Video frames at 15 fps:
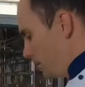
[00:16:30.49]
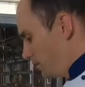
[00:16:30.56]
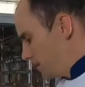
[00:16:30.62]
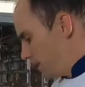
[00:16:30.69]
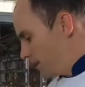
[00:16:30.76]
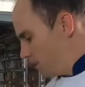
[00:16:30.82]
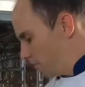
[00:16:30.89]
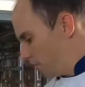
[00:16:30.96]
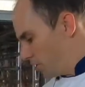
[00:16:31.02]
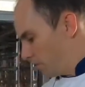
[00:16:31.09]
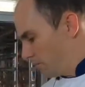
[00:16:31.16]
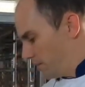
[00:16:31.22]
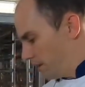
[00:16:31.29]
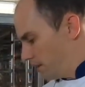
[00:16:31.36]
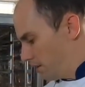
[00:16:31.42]
Down the
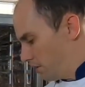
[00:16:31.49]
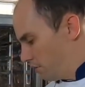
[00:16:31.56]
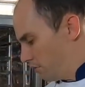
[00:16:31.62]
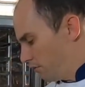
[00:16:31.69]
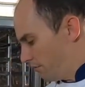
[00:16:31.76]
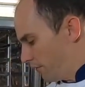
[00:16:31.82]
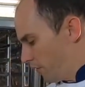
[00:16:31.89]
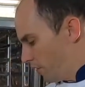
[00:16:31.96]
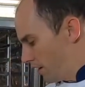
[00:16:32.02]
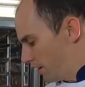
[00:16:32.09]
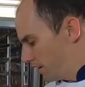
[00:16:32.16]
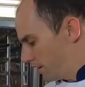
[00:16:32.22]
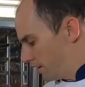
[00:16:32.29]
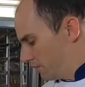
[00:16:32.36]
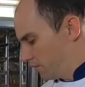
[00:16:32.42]
bottom here you will
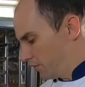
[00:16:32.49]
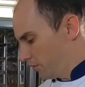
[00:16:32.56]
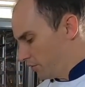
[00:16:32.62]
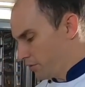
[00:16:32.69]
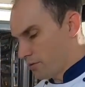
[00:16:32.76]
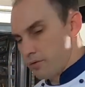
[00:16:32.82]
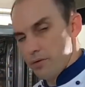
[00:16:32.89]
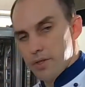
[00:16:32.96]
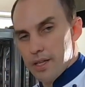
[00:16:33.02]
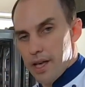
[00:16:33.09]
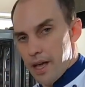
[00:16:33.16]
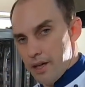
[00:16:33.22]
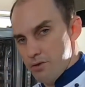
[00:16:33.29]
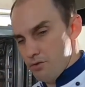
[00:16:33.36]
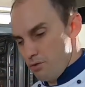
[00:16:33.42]
find the blue
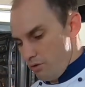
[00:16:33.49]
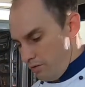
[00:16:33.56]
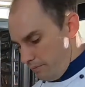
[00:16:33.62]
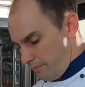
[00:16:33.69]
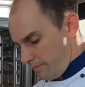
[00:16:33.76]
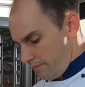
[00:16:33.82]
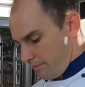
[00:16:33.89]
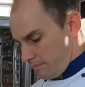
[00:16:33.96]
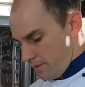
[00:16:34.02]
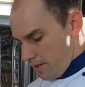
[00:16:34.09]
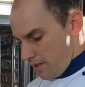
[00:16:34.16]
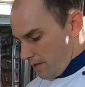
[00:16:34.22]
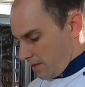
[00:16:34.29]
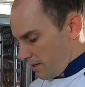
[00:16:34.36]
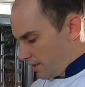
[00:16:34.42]
care drawer.
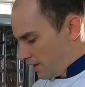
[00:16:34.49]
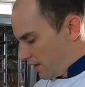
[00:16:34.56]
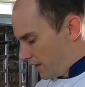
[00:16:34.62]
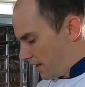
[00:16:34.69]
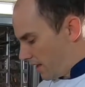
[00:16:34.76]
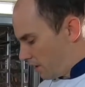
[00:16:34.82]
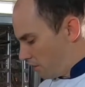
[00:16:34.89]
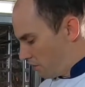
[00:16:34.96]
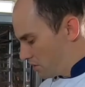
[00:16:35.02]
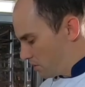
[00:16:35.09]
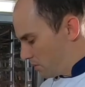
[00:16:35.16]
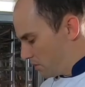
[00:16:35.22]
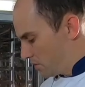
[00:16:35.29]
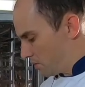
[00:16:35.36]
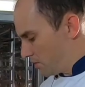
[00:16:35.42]
Now that
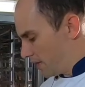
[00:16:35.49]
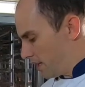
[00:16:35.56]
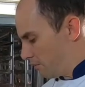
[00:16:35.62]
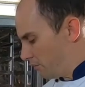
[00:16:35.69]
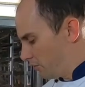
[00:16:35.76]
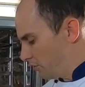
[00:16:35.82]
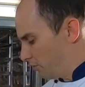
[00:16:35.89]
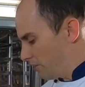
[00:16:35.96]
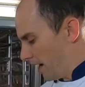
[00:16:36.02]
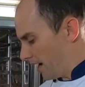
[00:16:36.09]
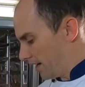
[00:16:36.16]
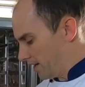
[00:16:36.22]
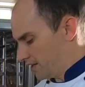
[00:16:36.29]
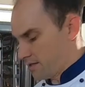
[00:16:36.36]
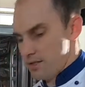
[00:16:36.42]
corresponds with our blue
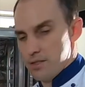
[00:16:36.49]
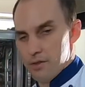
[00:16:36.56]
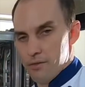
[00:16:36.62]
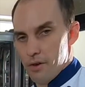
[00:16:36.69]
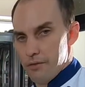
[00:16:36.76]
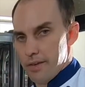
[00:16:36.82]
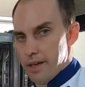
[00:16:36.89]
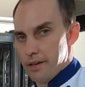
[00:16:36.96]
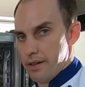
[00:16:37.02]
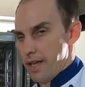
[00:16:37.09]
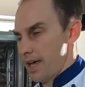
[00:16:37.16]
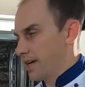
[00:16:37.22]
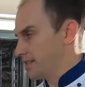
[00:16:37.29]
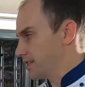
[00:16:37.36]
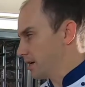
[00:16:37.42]
packets of our
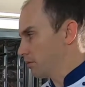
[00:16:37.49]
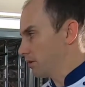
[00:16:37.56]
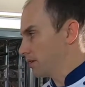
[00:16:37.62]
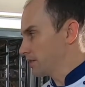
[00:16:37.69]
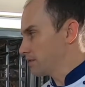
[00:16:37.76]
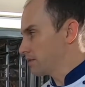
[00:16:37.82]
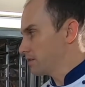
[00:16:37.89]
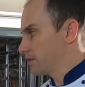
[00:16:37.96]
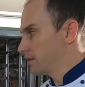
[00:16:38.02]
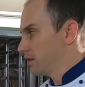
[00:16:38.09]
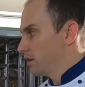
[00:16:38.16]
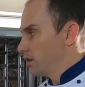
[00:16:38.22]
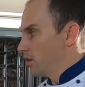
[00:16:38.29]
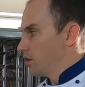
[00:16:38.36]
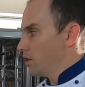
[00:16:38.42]
care tablets.
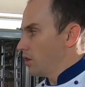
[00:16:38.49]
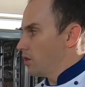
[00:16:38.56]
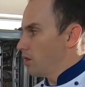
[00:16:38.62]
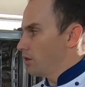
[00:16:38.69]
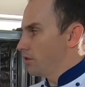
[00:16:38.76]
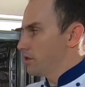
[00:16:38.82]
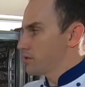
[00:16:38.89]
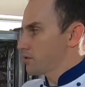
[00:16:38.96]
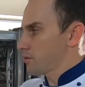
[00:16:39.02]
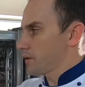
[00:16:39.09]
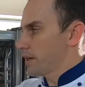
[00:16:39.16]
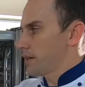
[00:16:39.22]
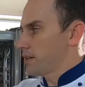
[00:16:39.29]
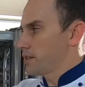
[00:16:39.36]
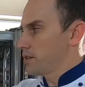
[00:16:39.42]
On the
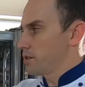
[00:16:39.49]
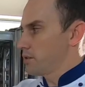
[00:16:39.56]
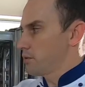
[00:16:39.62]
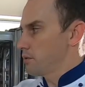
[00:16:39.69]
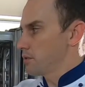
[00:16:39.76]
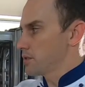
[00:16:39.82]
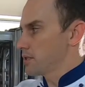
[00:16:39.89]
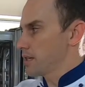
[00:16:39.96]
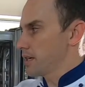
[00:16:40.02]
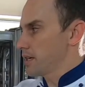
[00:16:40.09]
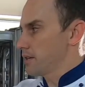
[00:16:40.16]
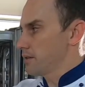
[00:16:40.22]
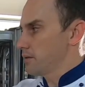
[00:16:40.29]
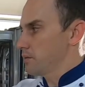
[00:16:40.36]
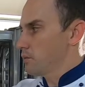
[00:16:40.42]
screen you will
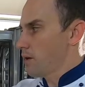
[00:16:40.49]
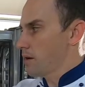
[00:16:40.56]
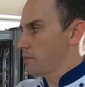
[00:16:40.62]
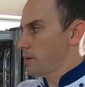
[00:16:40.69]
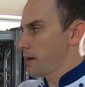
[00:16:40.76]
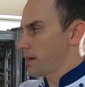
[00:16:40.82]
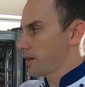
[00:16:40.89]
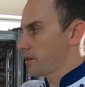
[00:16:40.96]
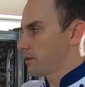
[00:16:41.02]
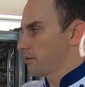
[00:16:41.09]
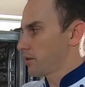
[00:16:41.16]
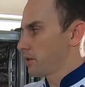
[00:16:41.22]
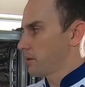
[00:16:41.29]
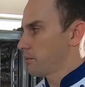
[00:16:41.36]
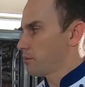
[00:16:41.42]
see 1 packet
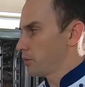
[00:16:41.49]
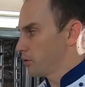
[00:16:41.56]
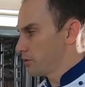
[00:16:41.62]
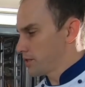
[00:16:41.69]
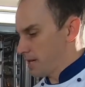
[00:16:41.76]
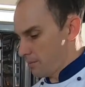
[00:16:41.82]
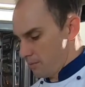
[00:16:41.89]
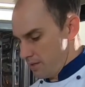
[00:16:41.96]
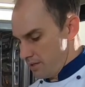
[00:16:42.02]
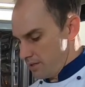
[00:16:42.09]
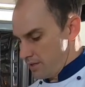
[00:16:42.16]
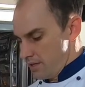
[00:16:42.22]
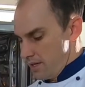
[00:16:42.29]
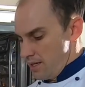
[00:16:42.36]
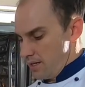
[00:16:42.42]
of the blue
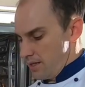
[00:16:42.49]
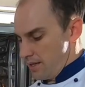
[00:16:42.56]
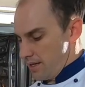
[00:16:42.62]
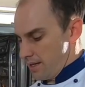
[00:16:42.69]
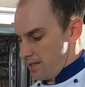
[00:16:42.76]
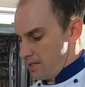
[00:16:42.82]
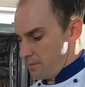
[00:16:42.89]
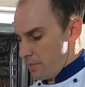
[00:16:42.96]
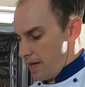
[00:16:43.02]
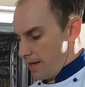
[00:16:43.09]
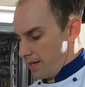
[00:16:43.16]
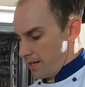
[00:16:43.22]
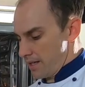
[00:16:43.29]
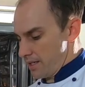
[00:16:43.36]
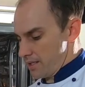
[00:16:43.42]
tablets. Now this
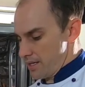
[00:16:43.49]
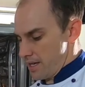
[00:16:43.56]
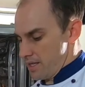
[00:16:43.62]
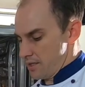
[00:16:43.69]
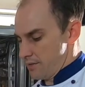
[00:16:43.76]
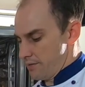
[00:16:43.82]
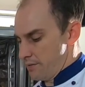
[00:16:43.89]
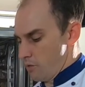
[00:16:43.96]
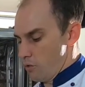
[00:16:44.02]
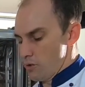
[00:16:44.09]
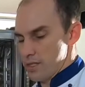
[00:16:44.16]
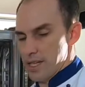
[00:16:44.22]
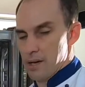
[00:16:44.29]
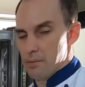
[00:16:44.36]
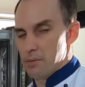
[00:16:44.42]
packet contains
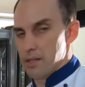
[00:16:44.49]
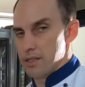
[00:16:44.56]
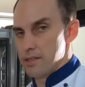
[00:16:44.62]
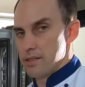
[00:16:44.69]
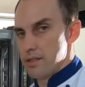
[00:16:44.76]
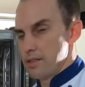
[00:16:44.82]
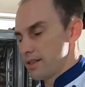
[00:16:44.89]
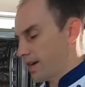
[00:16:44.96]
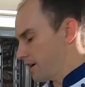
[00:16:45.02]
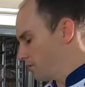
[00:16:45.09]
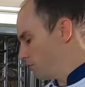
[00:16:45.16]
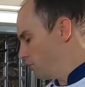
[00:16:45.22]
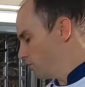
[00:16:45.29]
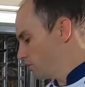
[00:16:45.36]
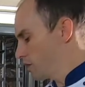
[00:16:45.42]
4 tablets. They
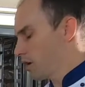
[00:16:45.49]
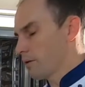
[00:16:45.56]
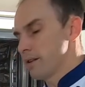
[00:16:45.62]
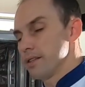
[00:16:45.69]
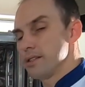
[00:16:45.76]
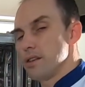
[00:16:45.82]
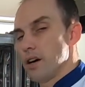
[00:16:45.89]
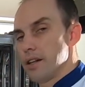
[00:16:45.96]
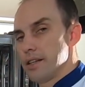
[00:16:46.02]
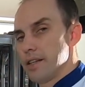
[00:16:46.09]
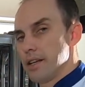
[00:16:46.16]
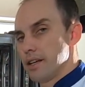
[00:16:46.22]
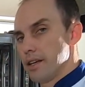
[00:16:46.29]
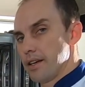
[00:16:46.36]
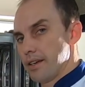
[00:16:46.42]
all go inside
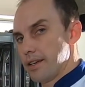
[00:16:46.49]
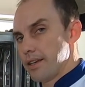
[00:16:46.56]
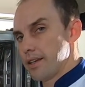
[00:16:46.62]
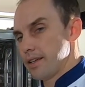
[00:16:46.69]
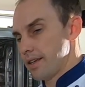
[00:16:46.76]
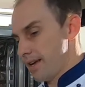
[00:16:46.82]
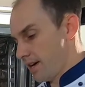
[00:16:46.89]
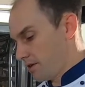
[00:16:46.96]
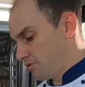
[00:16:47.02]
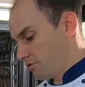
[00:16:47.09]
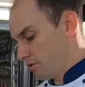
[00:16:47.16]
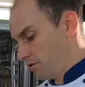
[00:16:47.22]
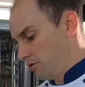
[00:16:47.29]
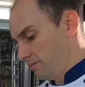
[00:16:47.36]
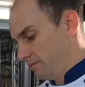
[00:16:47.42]
the care
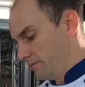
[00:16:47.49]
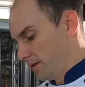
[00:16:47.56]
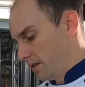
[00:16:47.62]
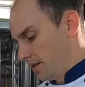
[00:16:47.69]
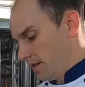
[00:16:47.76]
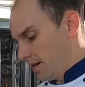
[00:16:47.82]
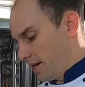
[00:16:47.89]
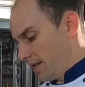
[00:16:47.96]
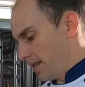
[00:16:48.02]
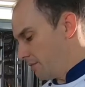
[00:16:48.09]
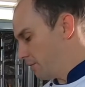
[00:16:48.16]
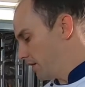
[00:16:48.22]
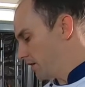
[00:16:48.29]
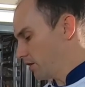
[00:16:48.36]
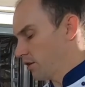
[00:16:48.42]
drawer, and then
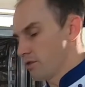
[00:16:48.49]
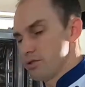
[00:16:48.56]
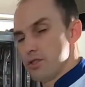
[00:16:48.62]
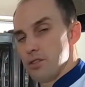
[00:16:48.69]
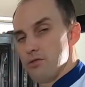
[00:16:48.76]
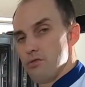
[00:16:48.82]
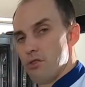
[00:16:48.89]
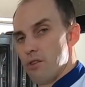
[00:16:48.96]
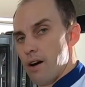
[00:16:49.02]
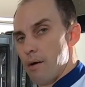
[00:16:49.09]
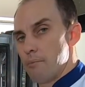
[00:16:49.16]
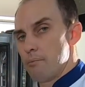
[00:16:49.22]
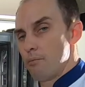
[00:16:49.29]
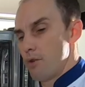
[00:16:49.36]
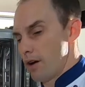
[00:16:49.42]
we close the drawer
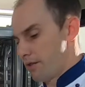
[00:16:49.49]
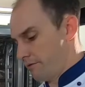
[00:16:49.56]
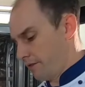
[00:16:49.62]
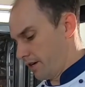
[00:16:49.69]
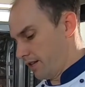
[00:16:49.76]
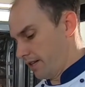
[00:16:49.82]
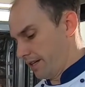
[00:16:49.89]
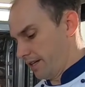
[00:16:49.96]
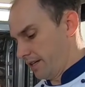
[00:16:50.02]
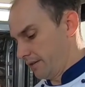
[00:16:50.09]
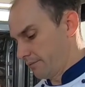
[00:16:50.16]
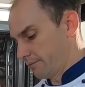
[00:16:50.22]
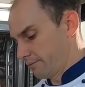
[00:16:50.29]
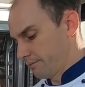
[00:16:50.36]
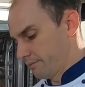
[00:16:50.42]
up ready for cleaning.
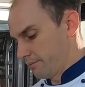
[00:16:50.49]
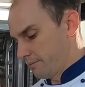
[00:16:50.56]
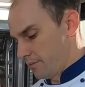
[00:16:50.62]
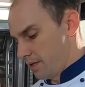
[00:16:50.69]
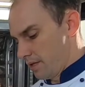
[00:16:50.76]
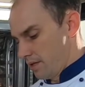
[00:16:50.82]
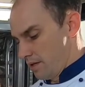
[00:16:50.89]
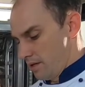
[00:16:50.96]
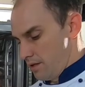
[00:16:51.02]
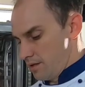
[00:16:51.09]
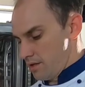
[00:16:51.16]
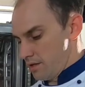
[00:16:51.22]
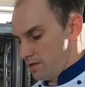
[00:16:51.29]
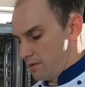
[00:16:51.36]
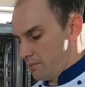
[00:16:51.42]

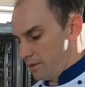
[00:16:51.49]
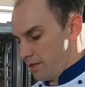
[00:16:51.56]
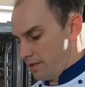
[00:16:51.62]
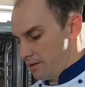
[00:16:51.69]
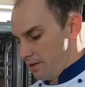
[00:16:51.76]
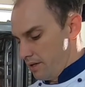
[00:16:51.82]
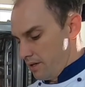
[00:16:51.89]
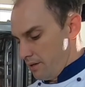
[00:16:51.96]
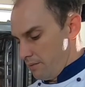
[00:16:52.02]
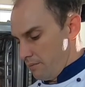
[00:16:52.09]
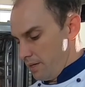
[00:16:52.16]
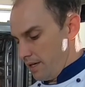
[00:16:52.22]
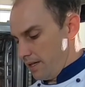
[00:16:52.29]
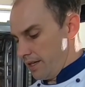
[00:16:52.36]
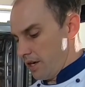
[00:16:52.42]
So simply
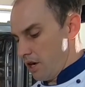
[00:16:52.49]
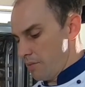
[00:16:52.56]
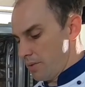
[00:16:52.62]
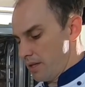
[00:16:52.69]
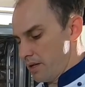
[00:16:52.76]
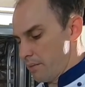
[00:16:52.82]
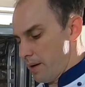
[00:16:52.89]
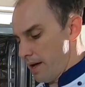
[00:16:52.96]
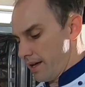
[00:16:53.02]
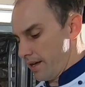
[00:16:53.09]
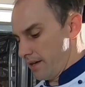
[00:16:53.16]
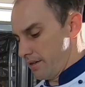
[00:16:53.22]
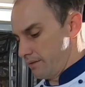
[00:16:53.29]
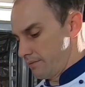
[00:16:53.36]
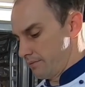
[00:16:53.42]
peeling open the
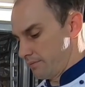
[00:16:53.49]
packet,